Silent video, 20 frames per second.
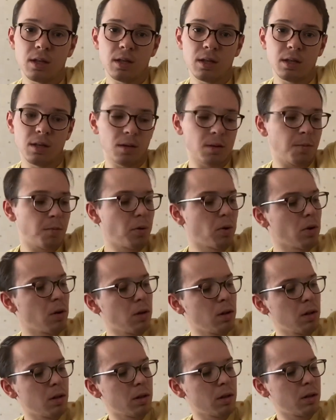you
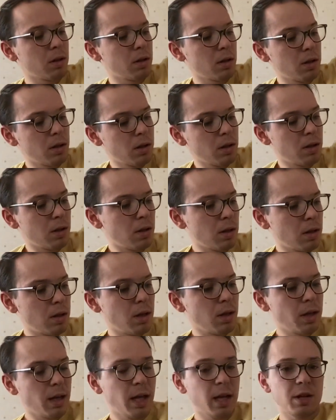pull,
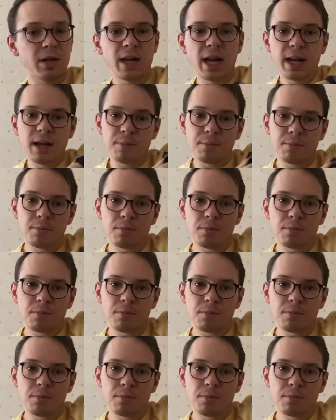and you kind of,